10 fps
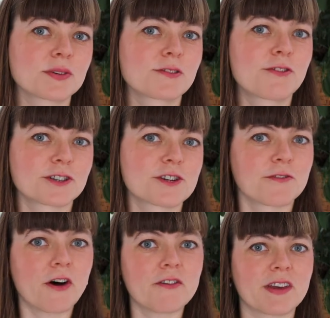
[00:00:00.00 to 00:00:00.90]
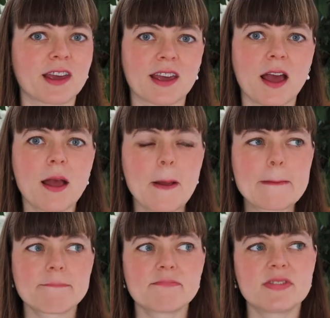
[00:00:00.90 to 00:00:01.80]
was first evolving,
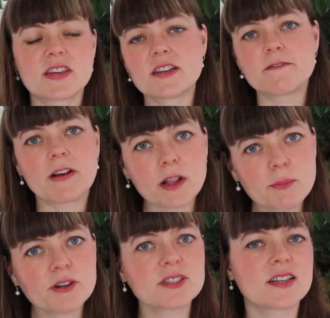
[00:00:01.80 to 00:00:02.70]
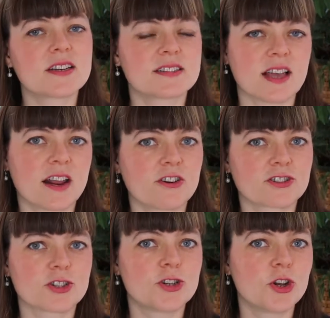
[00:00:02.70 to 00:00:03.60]
the developers and the
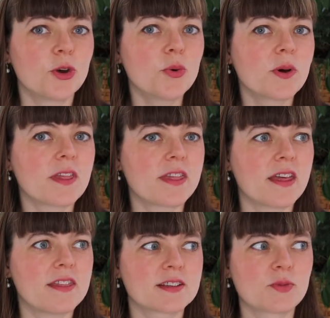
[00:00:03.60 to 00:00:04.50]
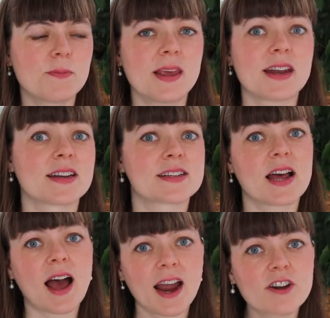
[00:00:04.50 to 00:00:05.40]
designers knew that this would be an
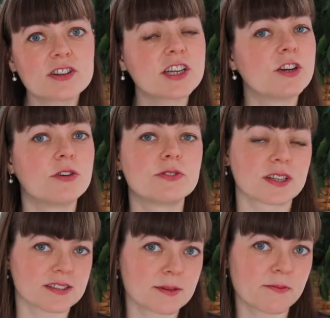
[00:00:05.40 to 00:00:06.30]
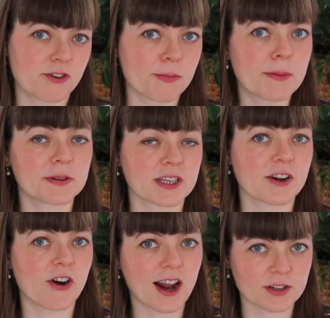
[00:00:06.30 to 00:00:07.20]
entirely new system for people to
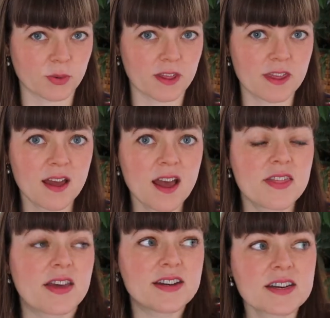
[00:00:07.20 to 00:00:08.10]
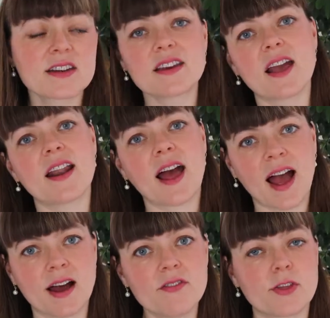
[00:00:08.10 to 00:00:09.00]
interact with. They didn't yet
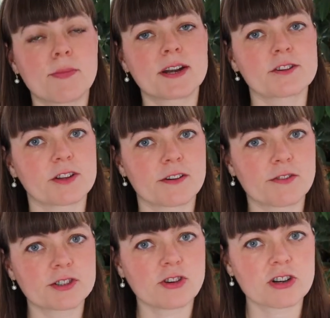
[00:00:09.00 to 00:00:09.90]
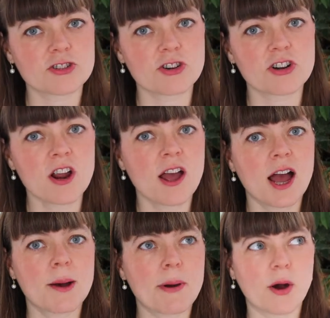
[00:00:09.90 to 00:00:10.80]
have the mental infrastructure
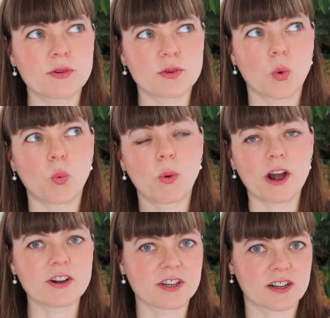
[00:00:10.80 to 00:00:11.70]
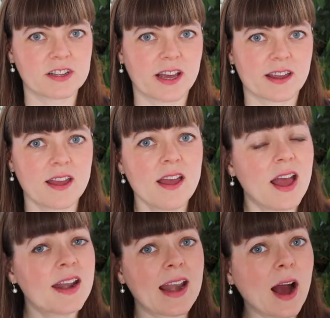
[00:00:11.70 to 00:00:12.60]
about where to click.
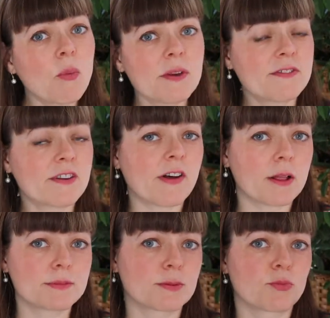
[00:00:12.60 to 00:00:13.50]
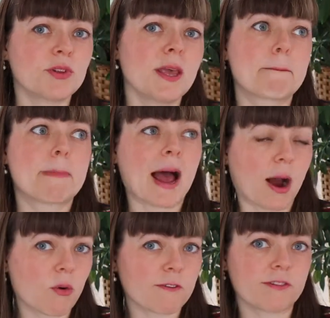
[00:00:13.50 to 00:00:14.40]
And now we've developed some really
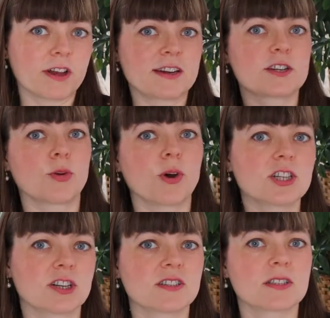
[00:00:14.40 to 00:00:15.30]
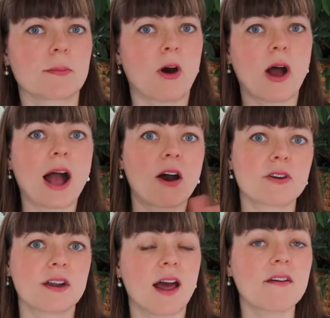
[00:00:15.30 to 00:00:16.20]
powerful intuitions about how
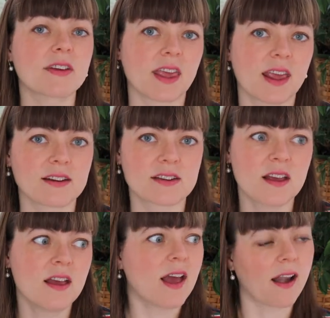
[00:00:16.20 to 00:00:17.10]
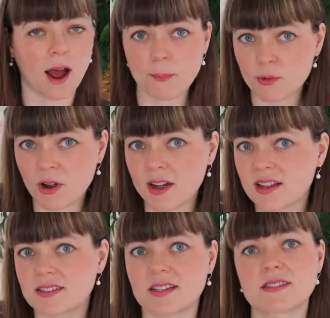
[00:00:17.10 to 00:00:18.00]
to navigate an
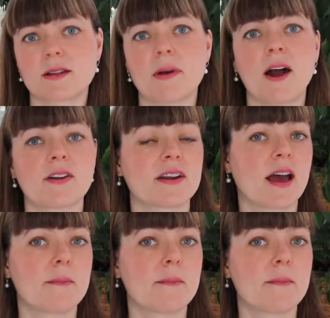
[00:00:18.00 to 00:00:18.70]
operating system, how to